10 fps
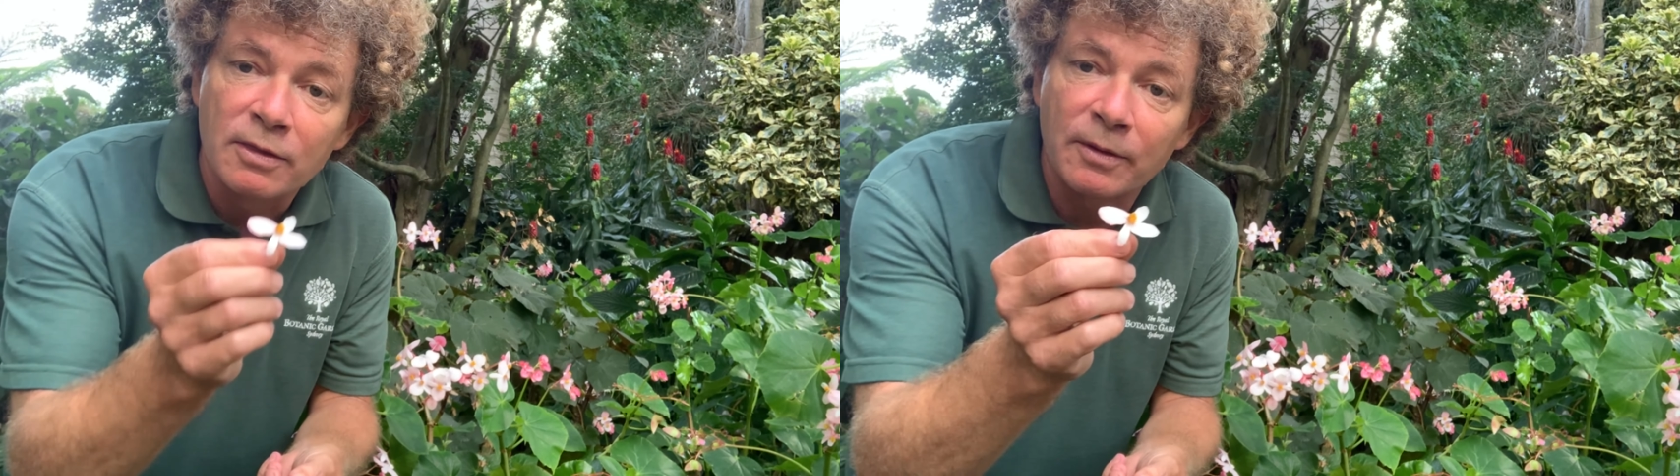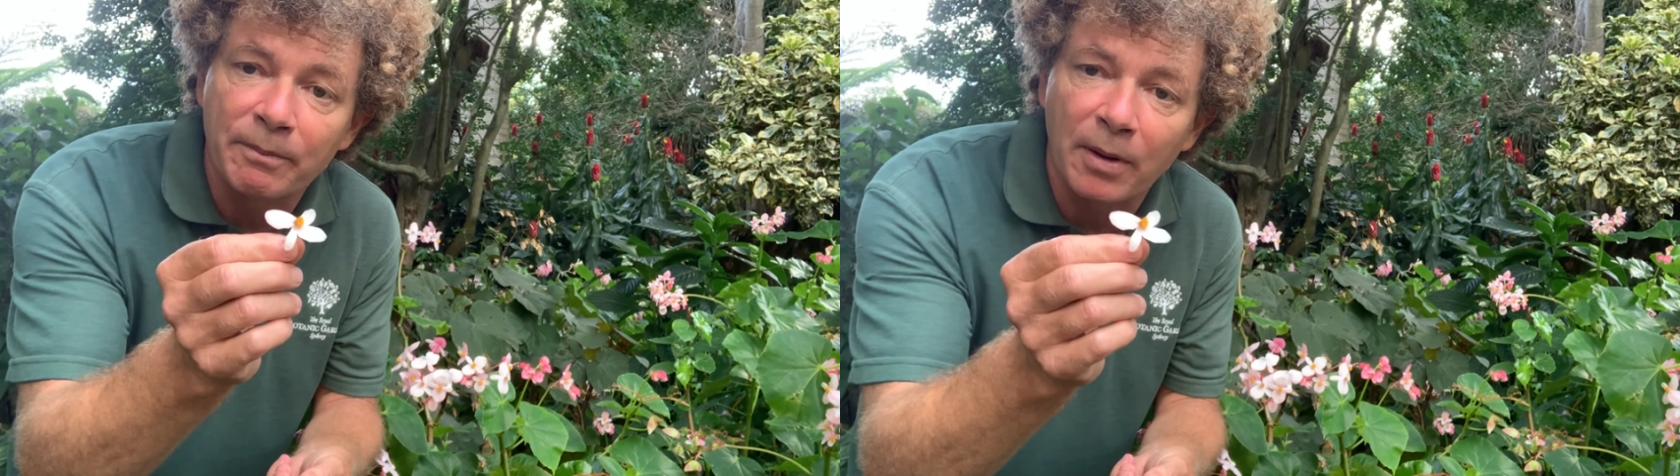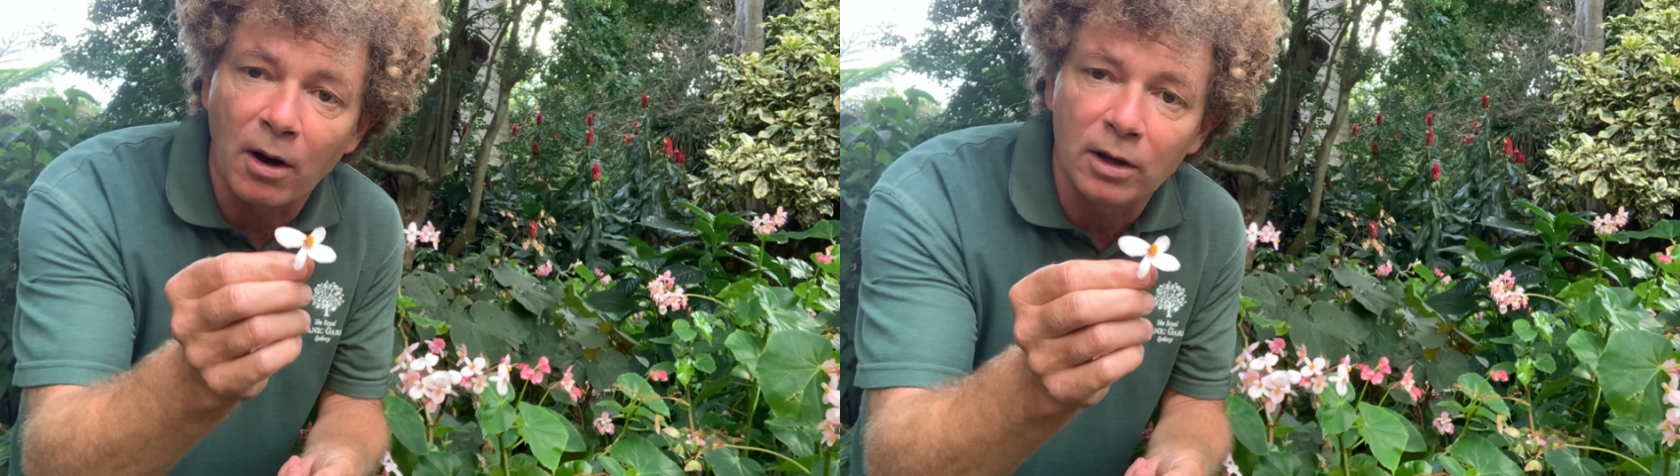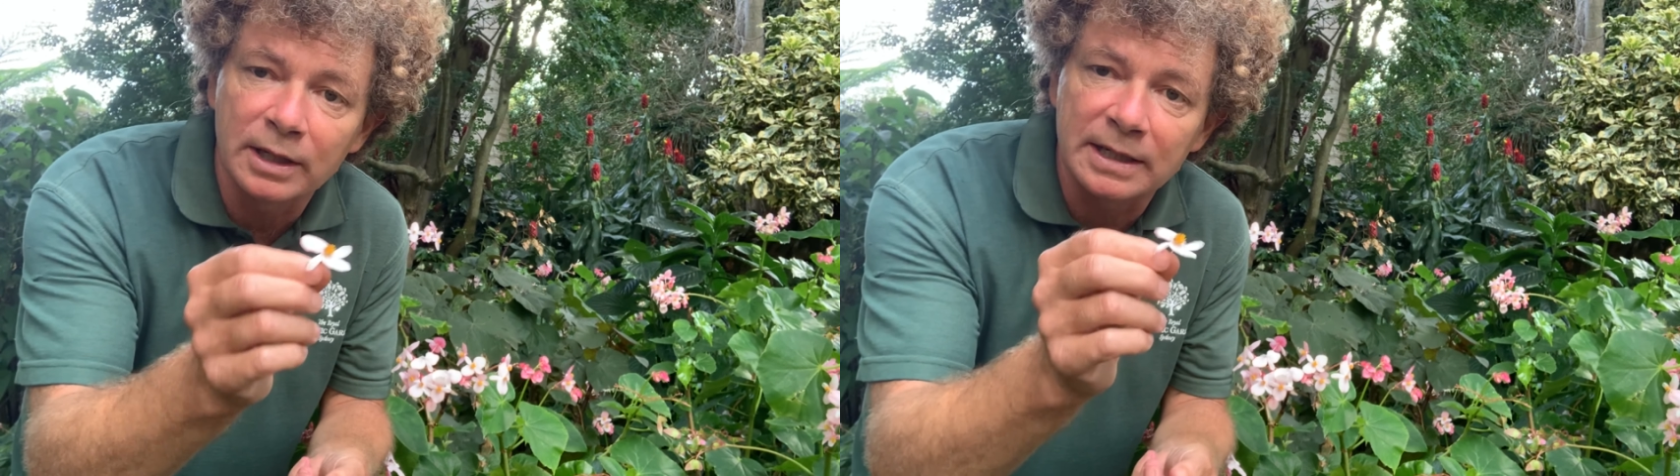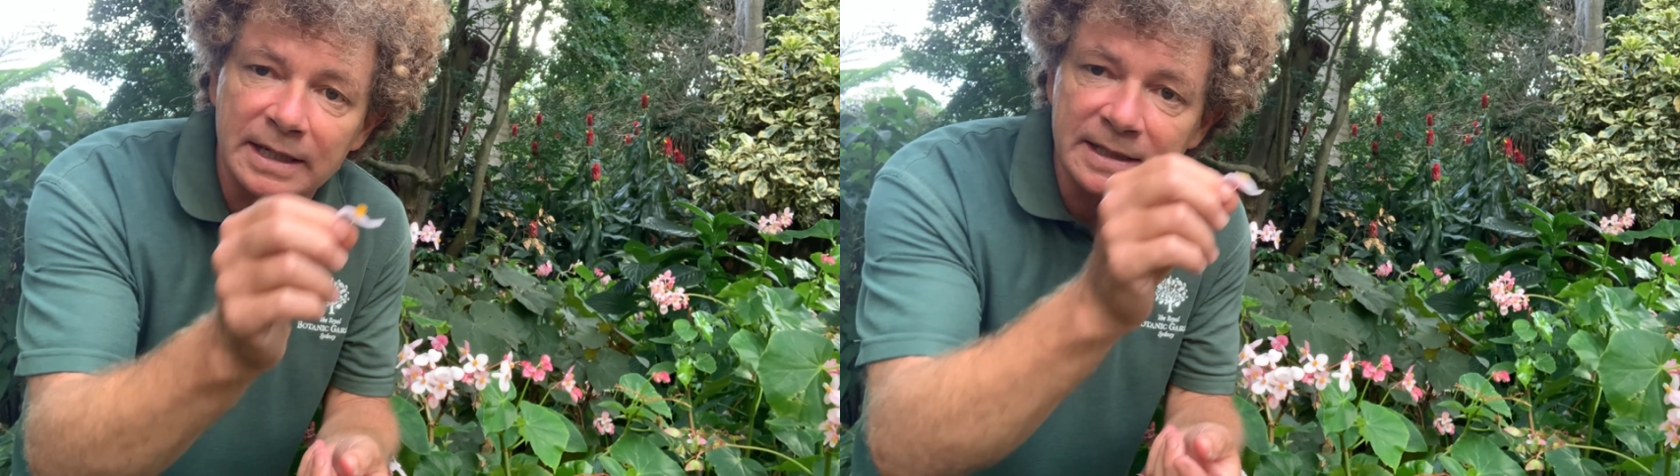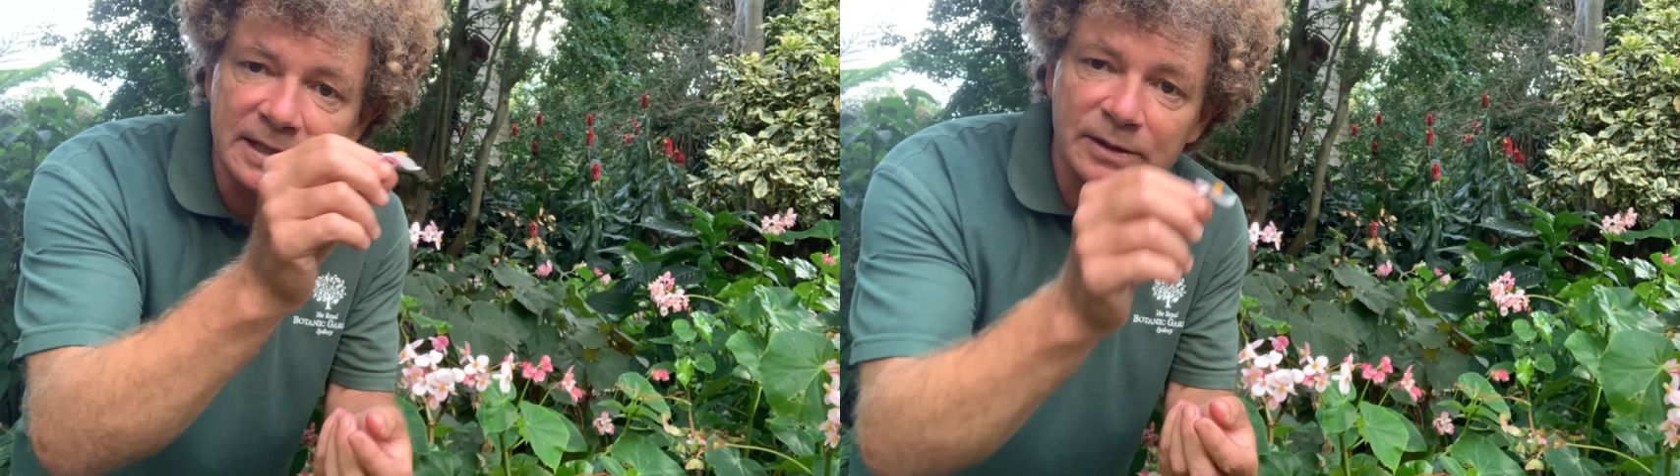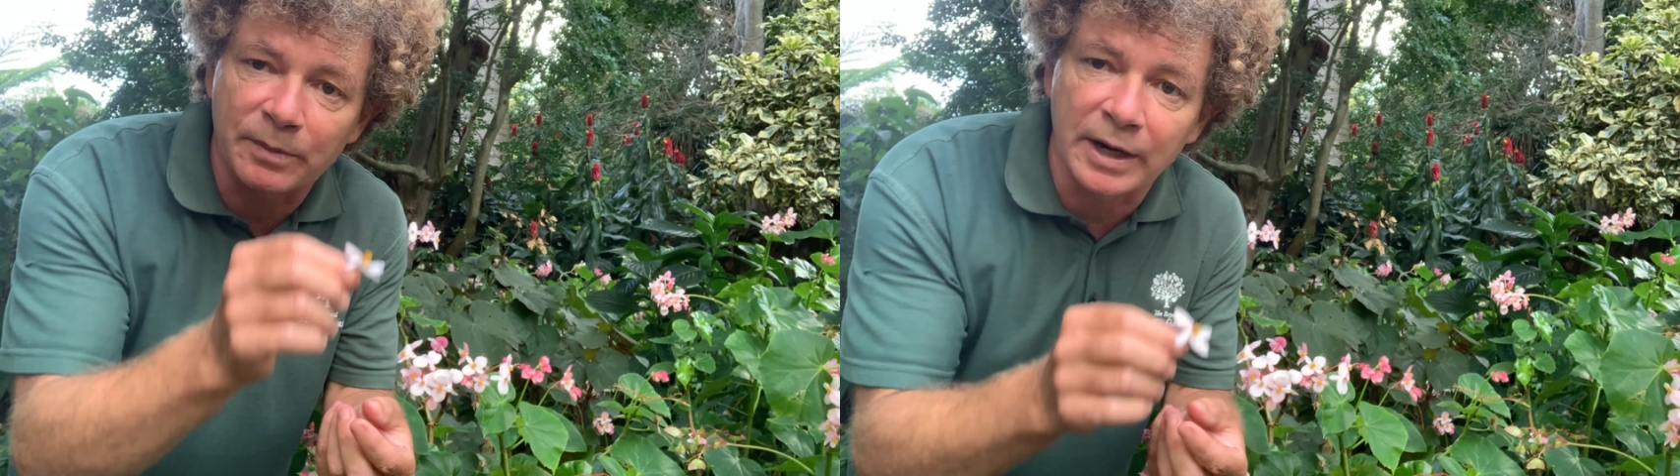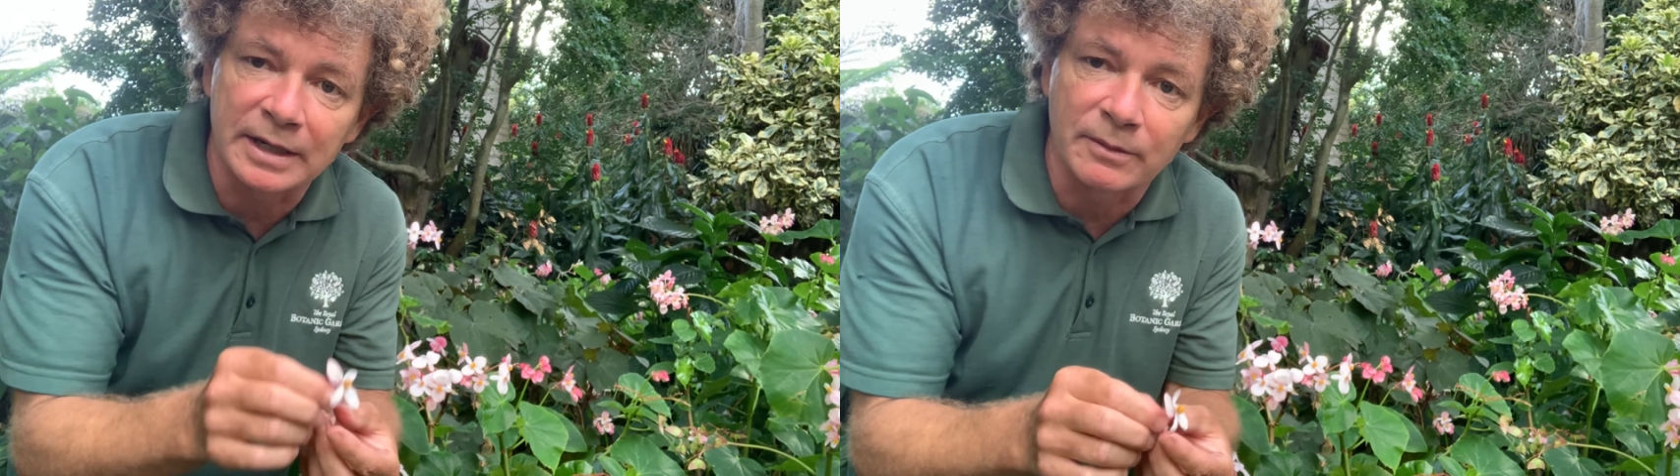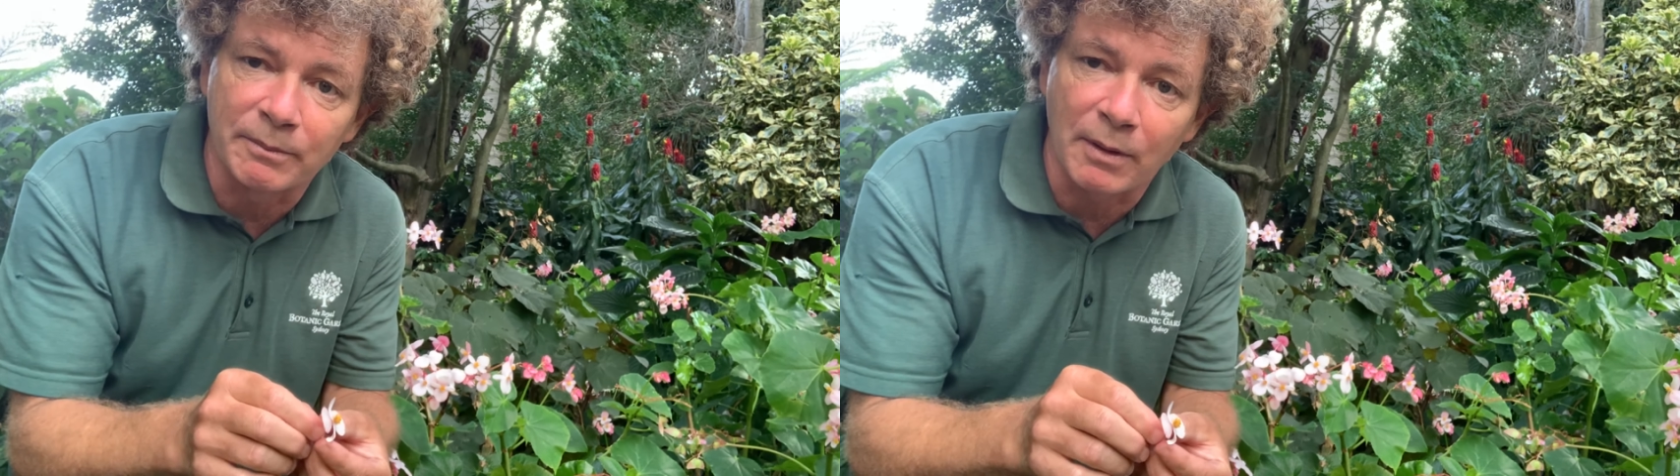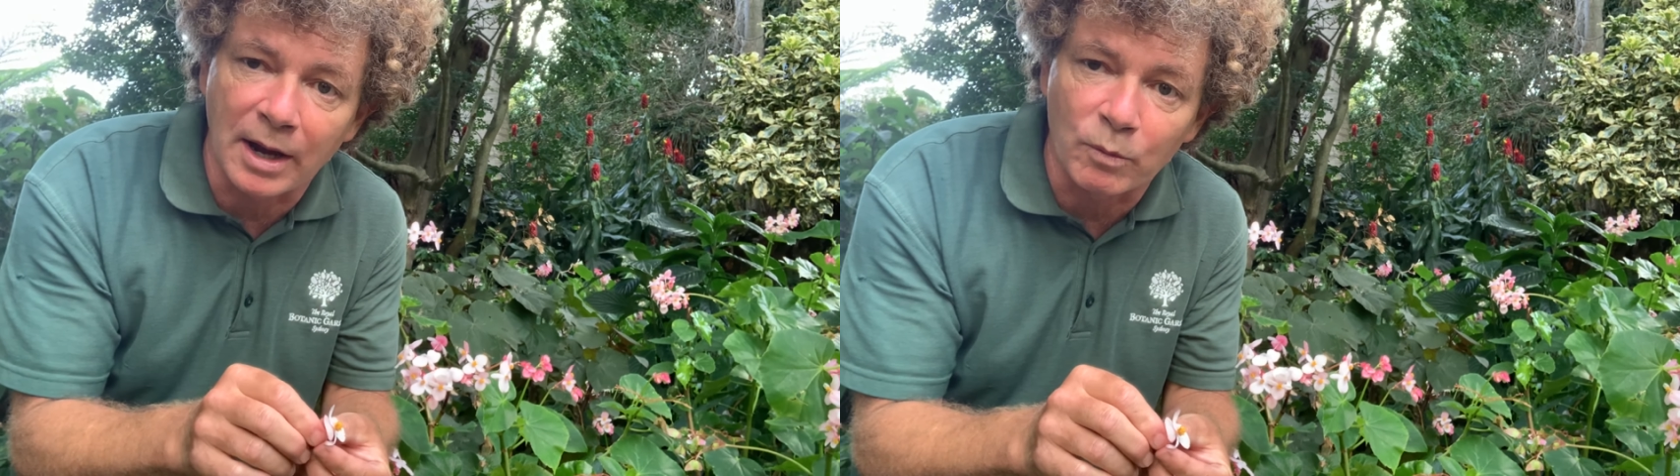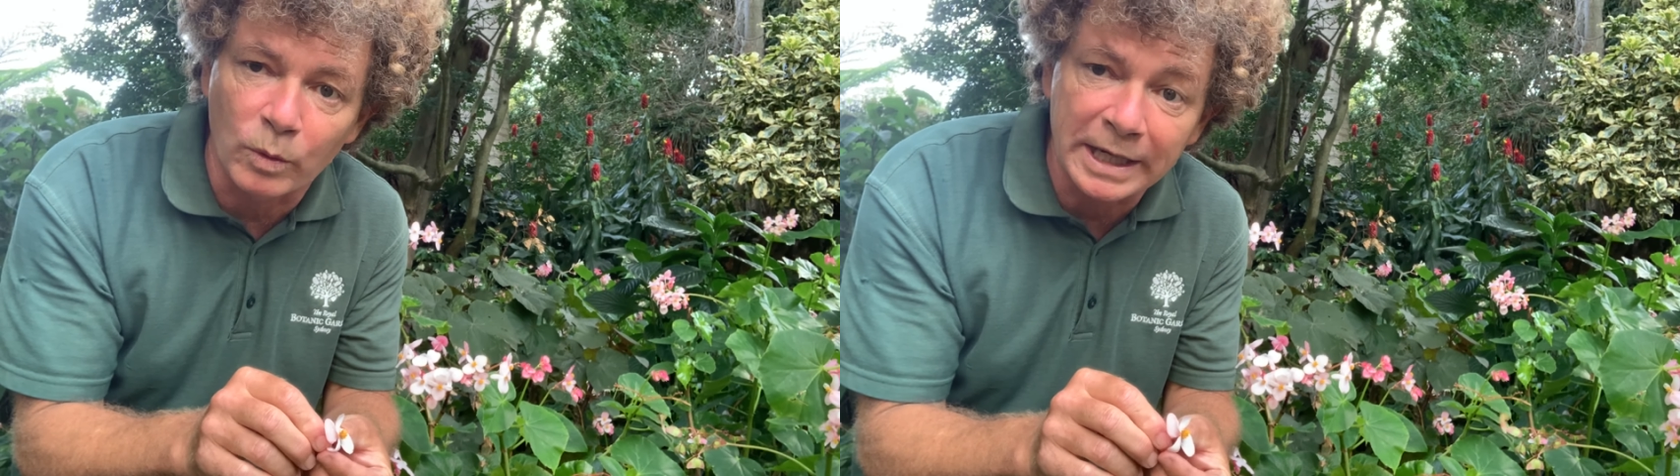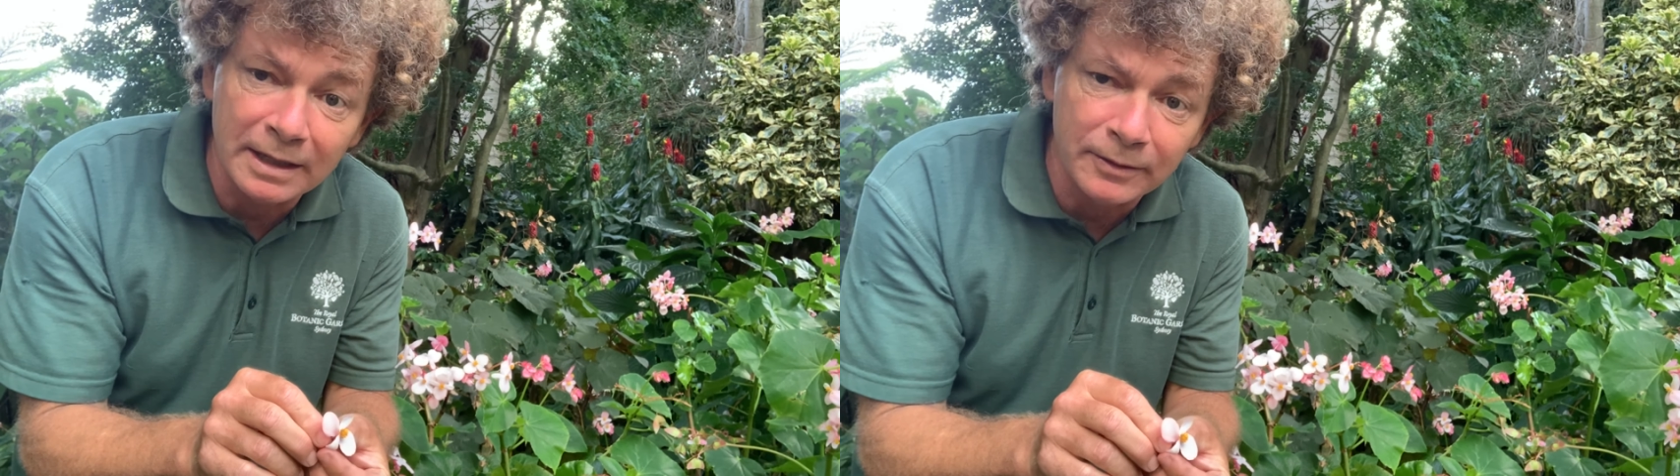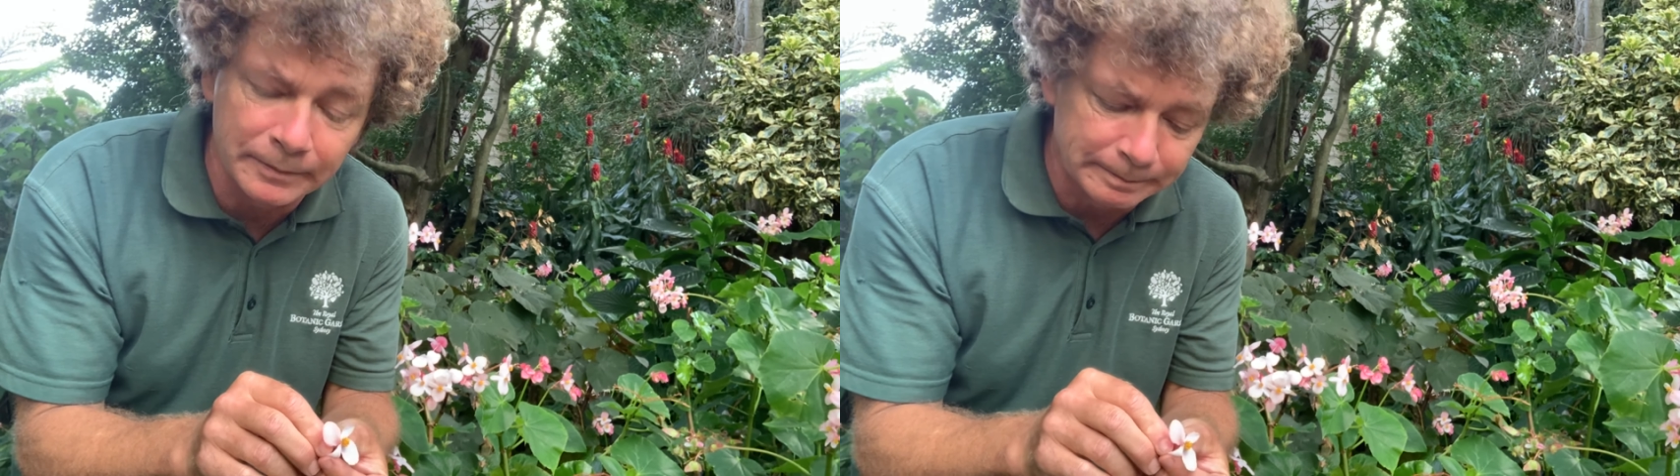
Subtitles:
The pollen is spread by wind.